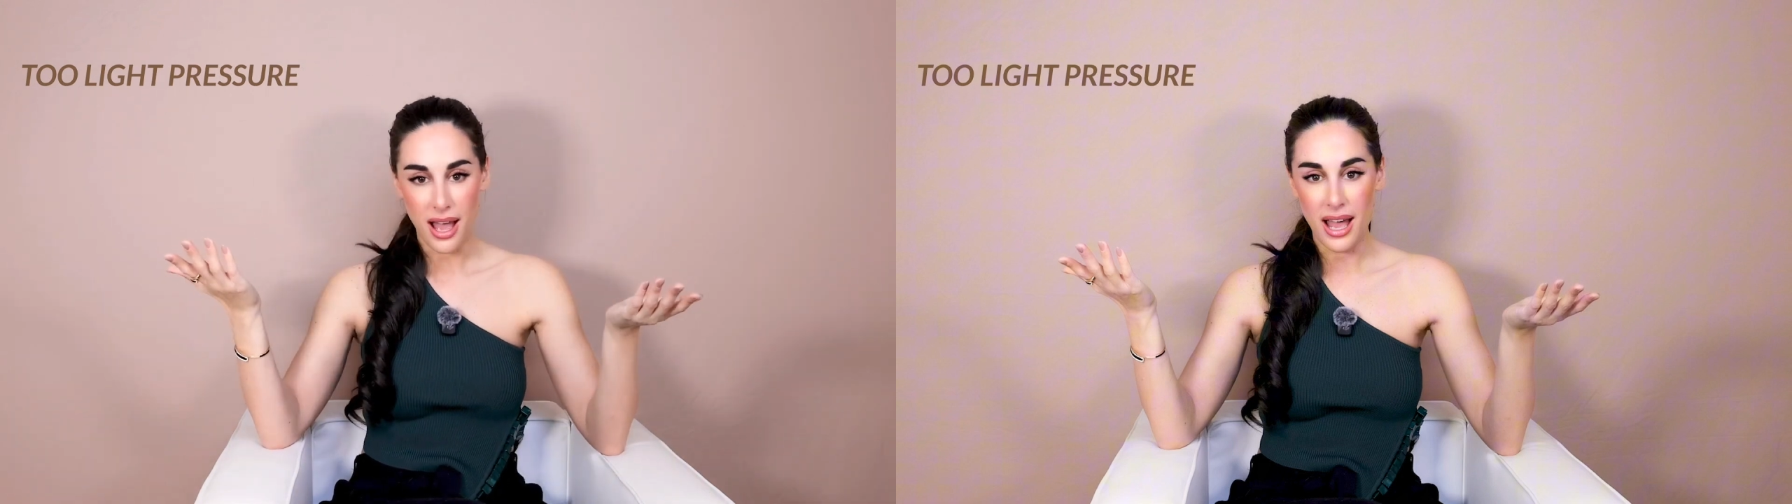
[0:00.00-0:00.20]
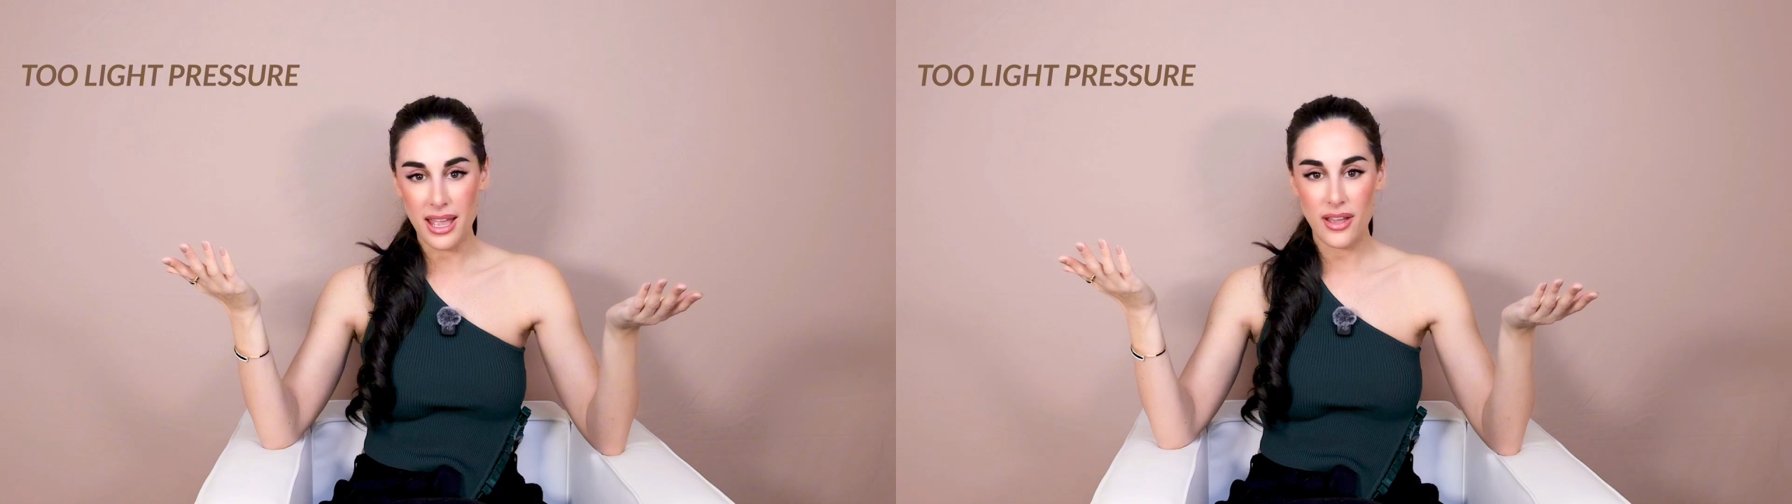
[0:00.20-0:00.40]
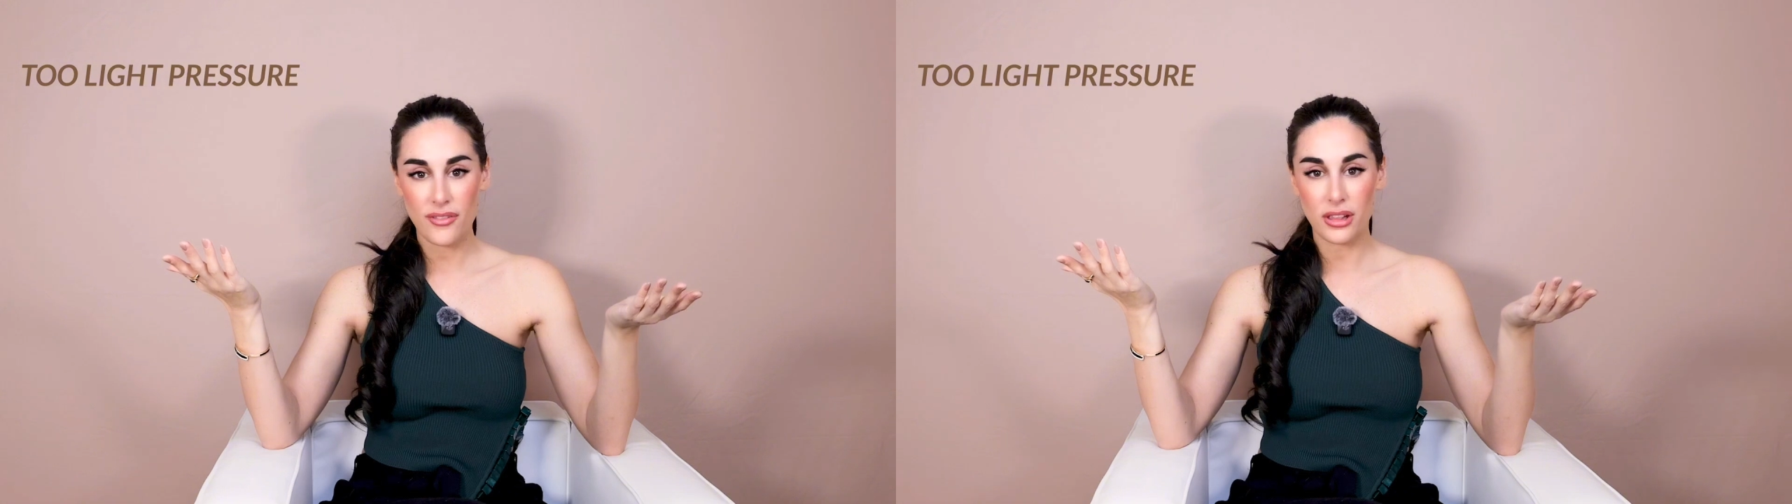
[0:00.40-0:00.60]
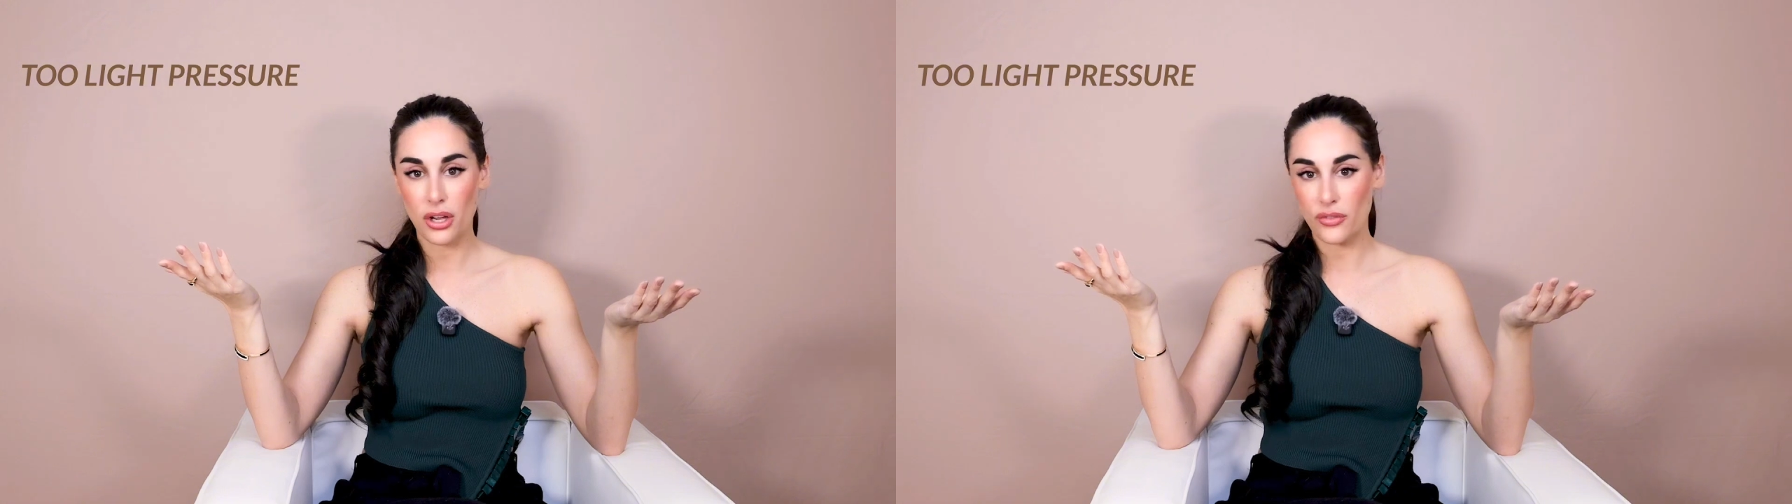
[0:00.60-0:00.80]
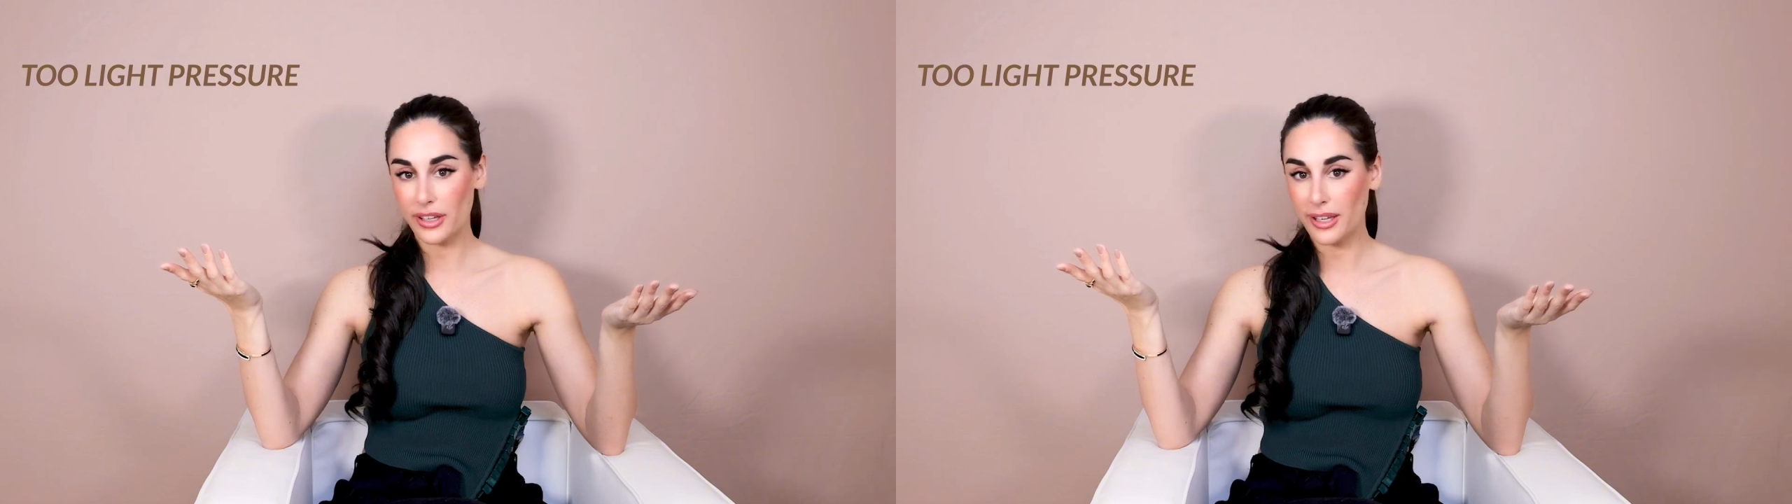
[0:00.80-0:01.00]
I have a
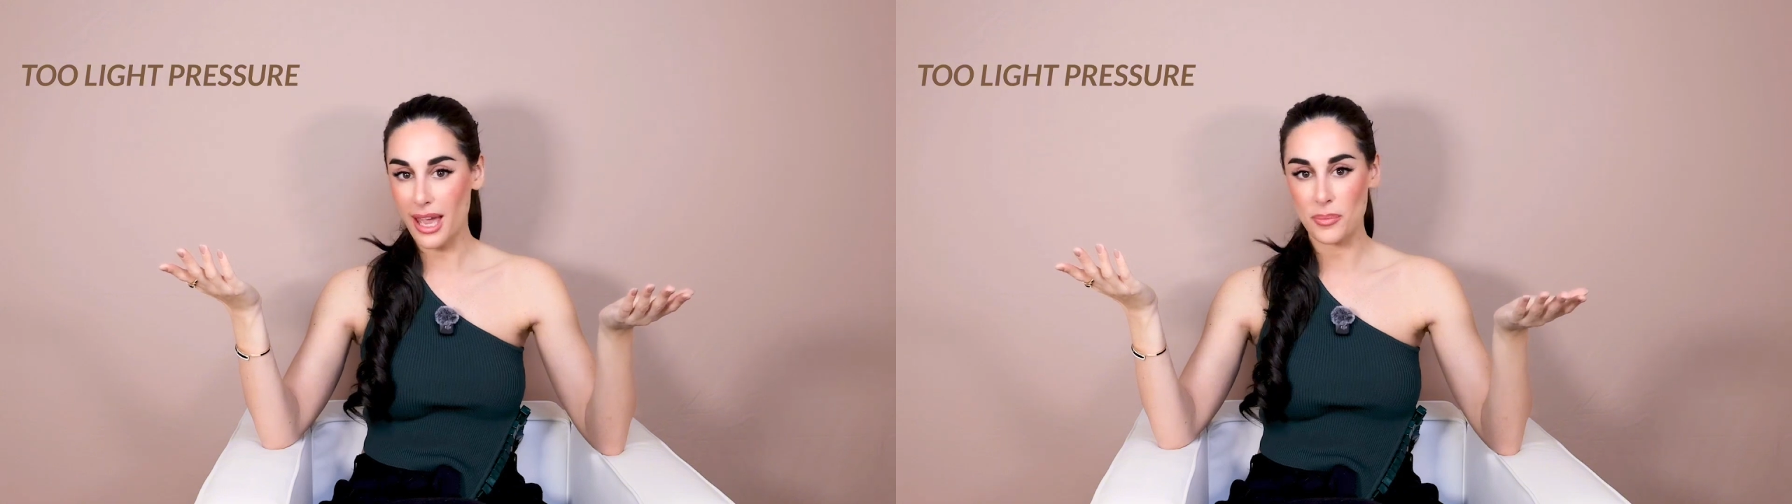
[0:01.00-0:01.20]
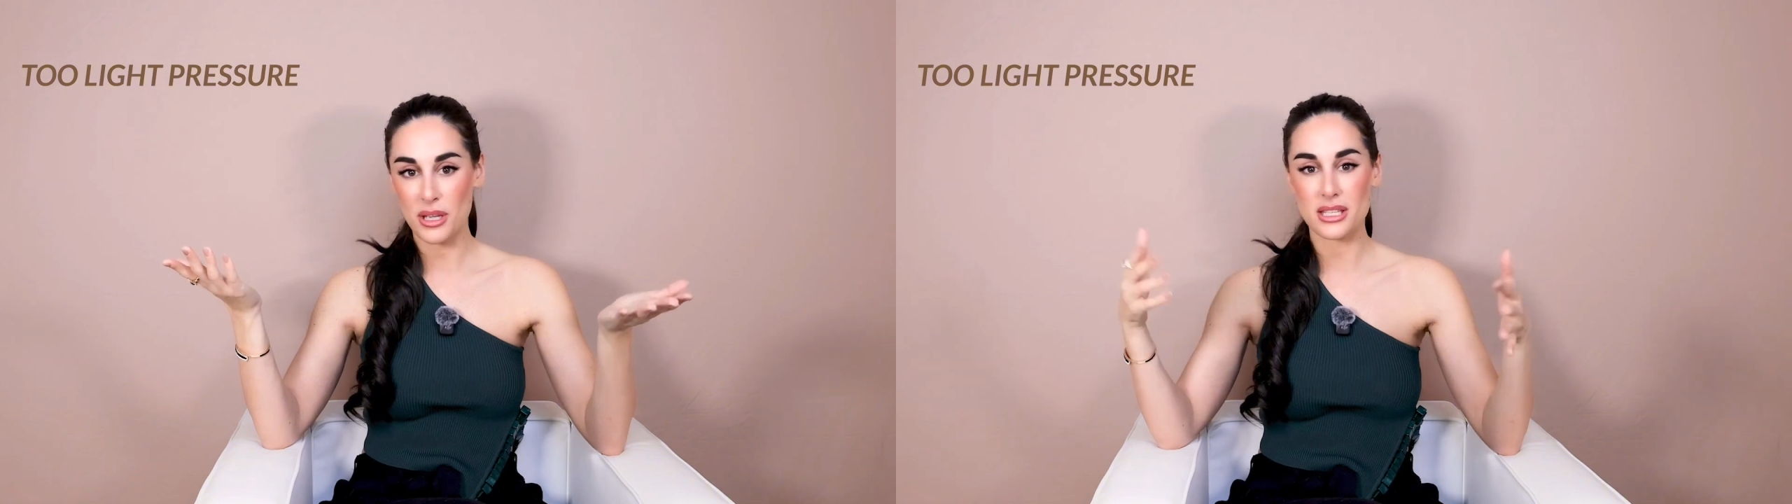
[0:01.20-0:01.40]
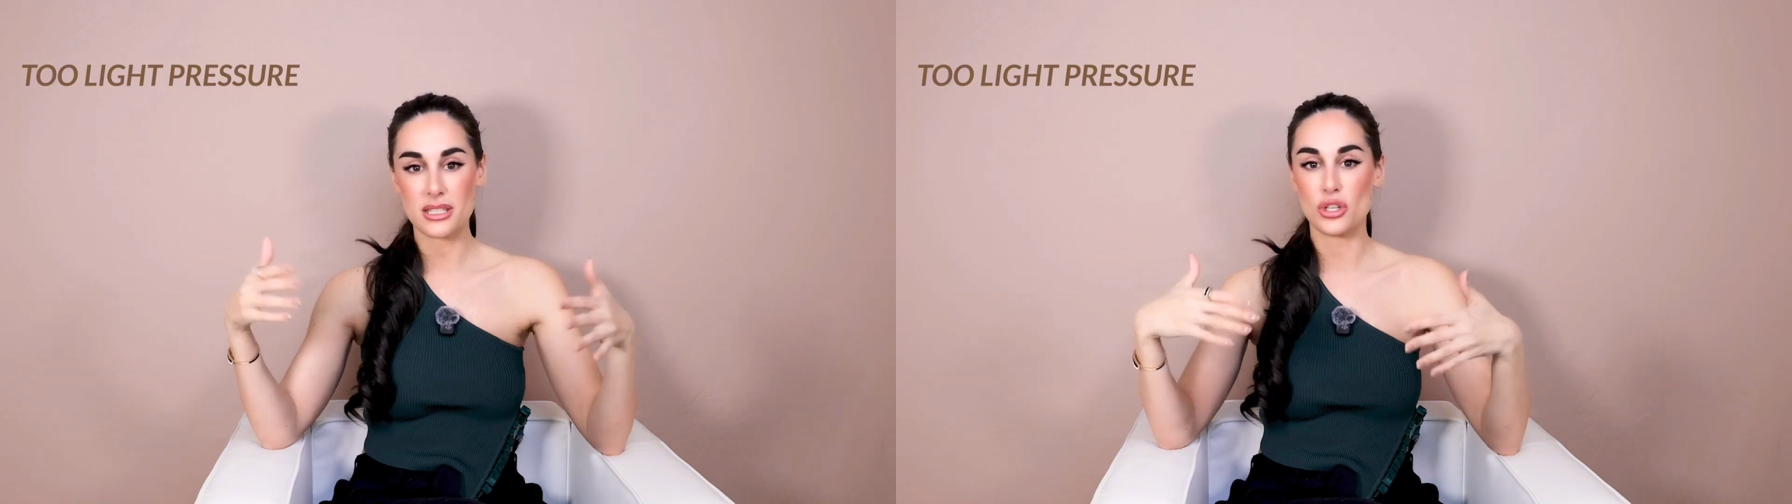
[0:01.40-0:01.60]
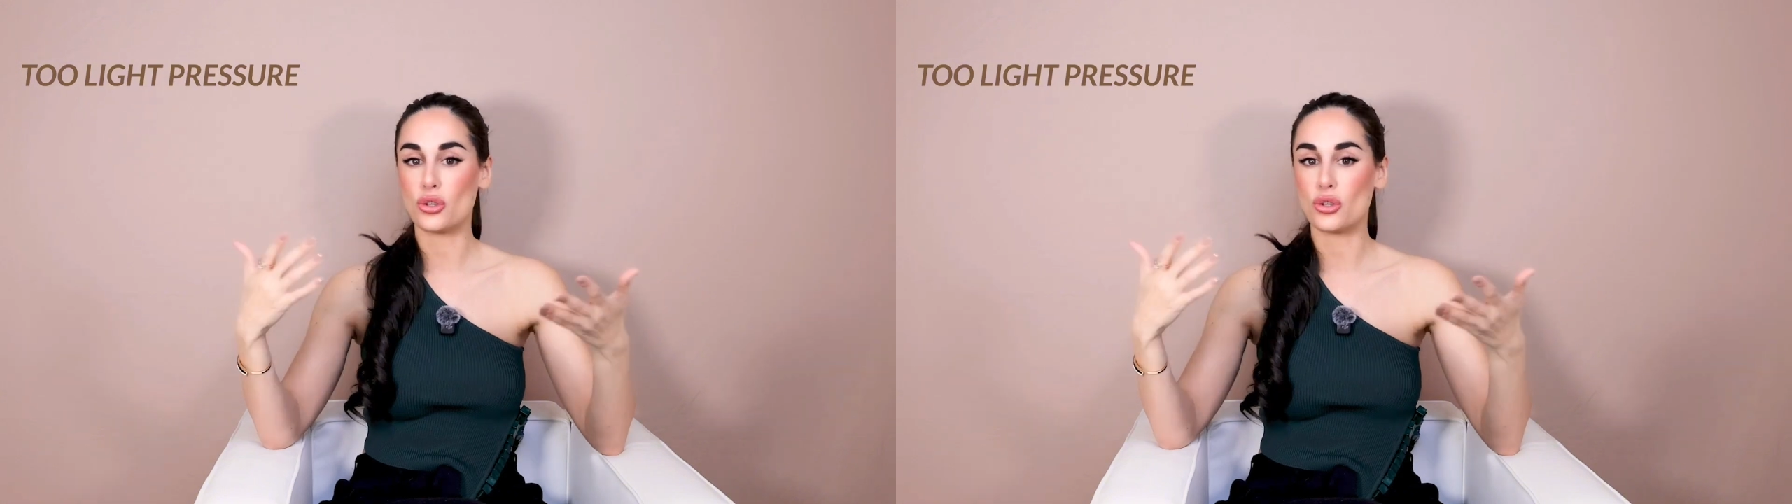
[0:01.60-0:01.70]
lot of academies,